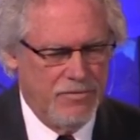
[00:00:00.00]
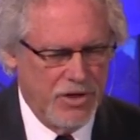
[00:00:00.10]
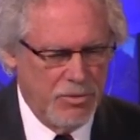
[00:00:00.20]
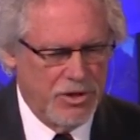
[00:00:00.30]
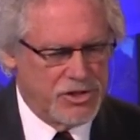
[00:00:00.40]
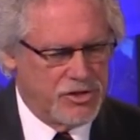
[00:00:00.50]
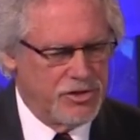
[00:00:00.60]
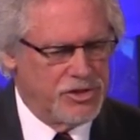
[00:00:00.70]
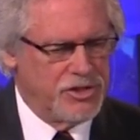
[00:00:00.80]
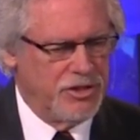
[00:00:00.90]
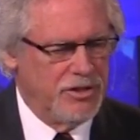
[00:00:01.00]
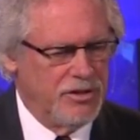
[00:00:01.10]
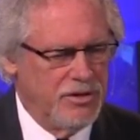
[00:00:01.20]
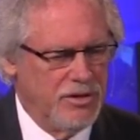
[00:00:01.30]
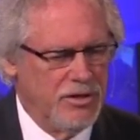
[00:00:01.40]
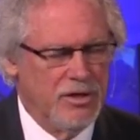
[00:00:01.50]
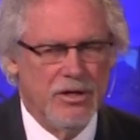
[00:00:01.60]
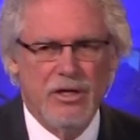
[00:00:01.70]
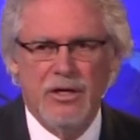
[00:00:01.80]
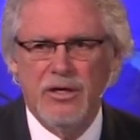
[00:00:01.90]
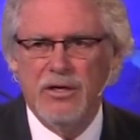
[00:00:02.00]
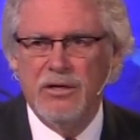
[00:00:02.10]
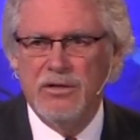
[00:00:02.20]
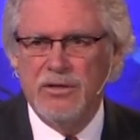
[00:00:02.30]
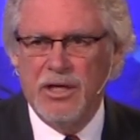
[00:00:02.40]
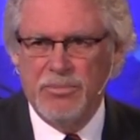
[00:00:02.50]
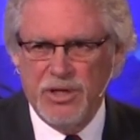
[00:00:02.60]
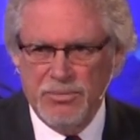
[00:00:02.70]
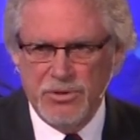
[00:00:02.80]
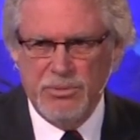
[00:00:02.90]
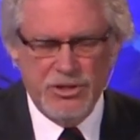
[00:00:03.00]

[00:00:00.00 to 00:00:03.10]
If anyone is thirsty, let him come to